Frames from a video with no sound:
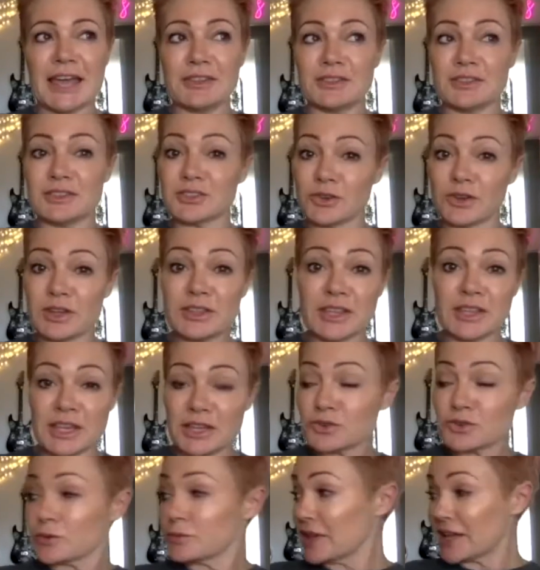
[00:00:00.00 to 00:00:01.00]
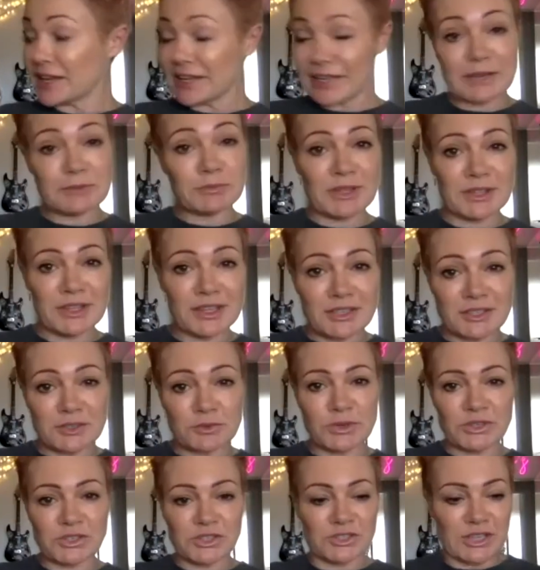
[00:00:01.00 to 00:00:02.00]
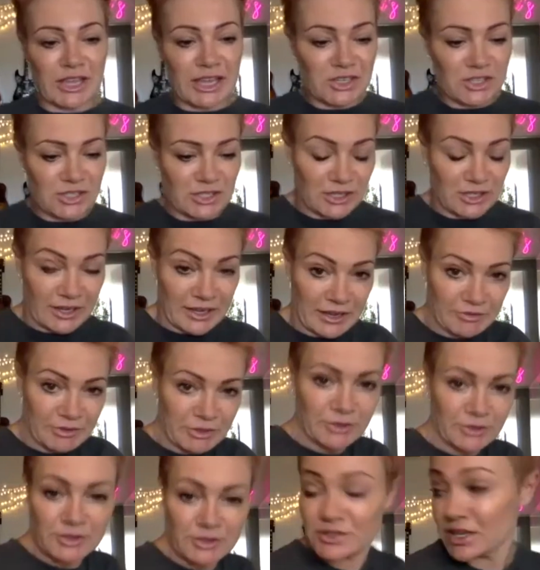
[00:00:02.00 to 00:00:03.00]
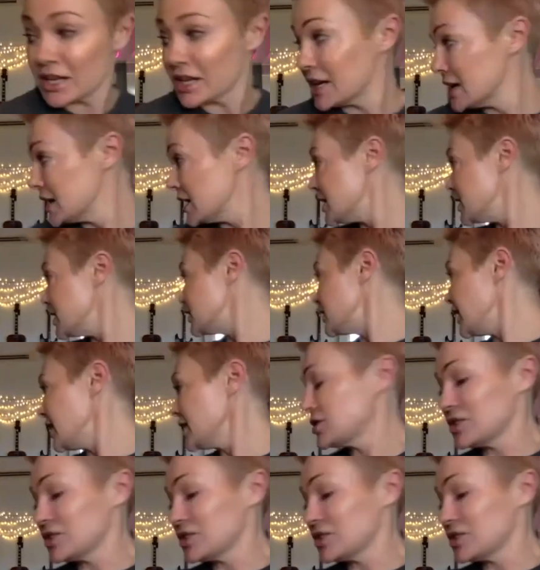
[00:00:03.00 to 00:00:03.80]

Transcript: And so in the interim, they lent me this, which is actually like have a look at this it's